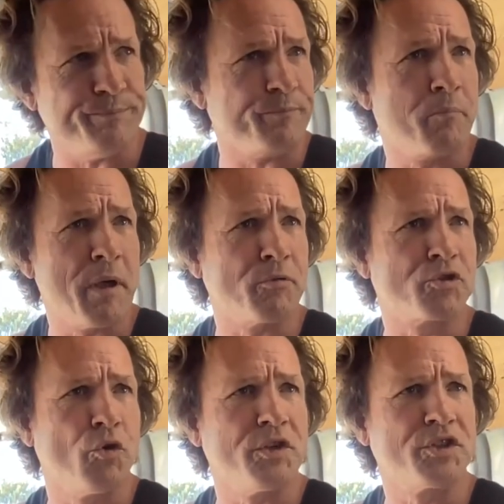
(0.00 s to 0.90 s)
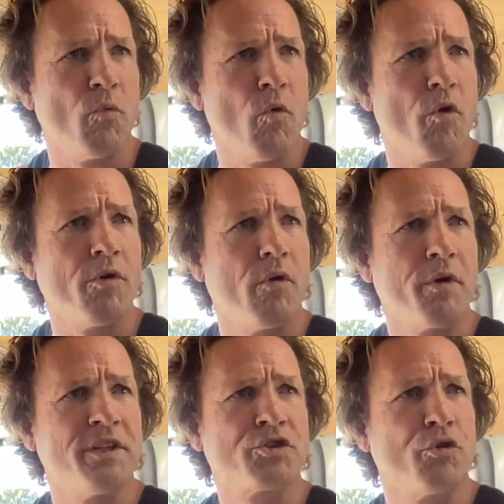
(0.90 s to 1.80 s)
People's Choice Award,
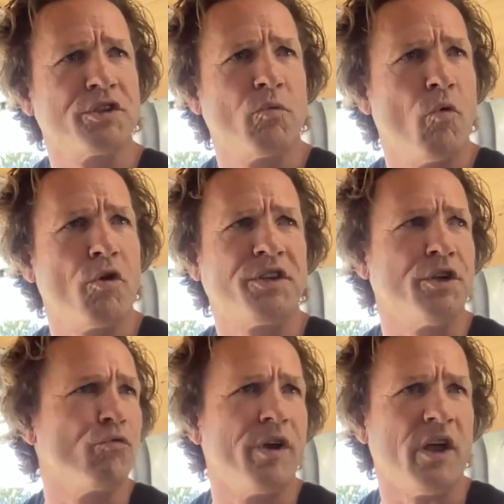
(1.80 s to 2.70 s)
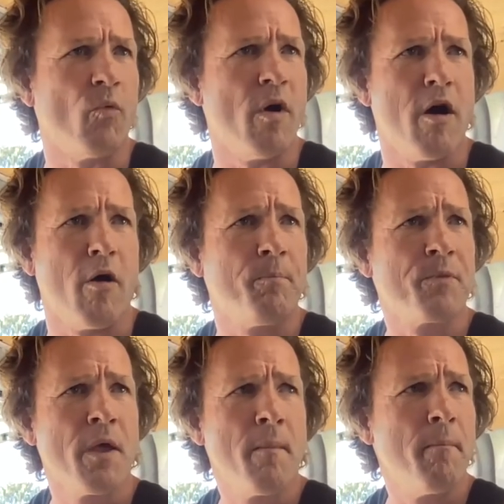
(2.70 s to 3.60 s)
Audience Choice Award. Did really well.
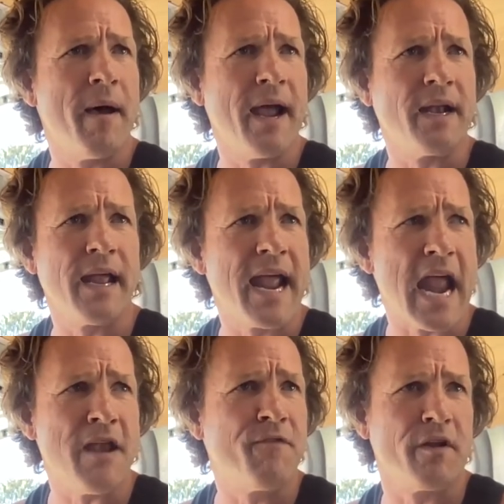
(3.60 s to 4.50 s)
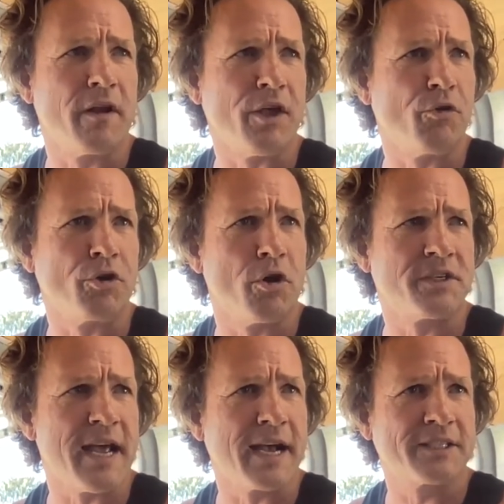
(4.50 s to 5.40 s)
Made infinitely good
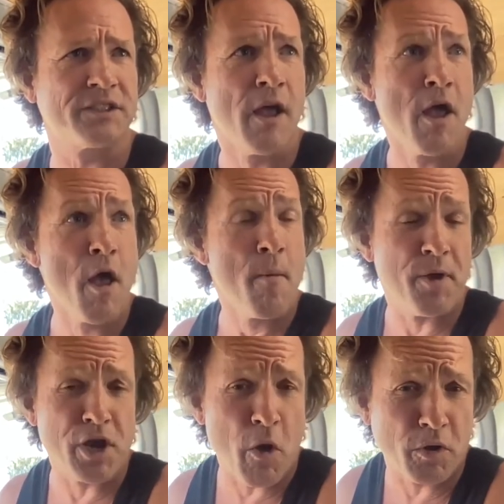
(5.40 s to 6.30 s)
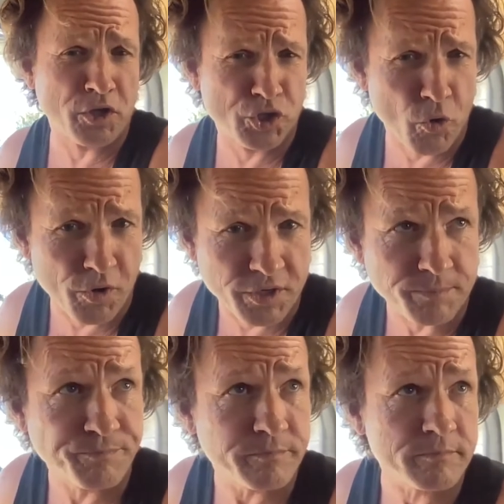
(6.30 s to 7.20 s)
contacts, but no one saw it
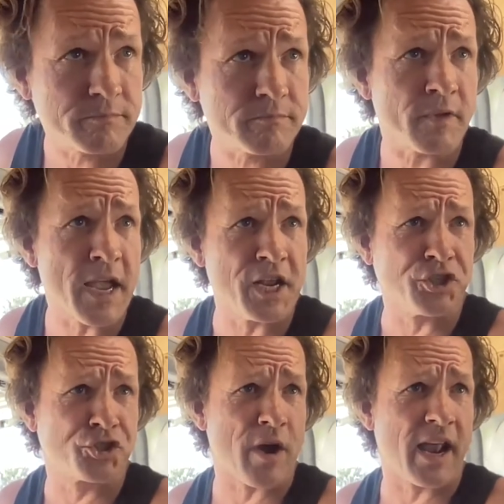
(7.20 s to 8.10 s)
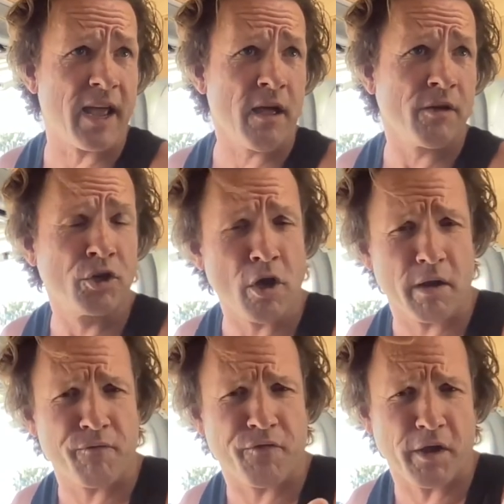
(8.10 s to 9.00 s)
in Australia.
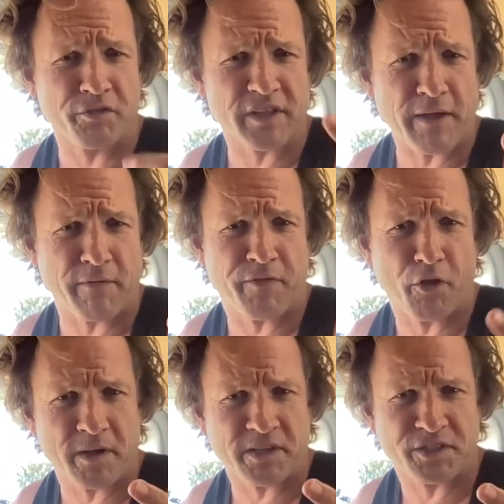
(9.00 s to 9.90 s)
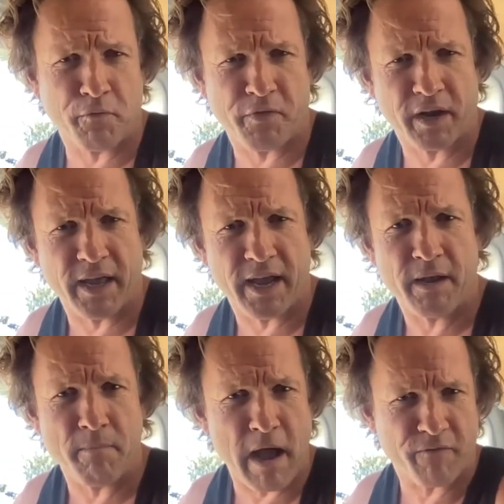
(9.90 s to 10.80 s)
Colin Friels, David Field, myself for the lead,
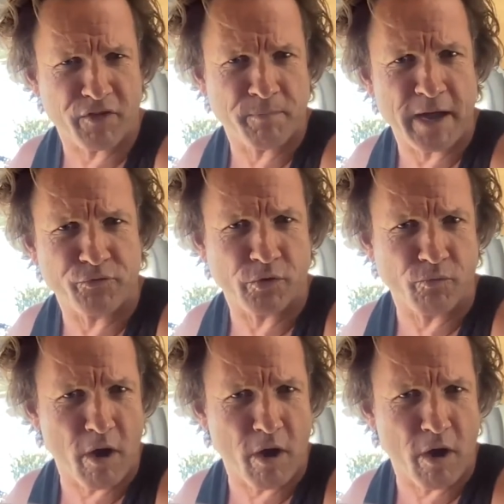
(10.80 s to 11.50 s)
Mark Fitzpatrick,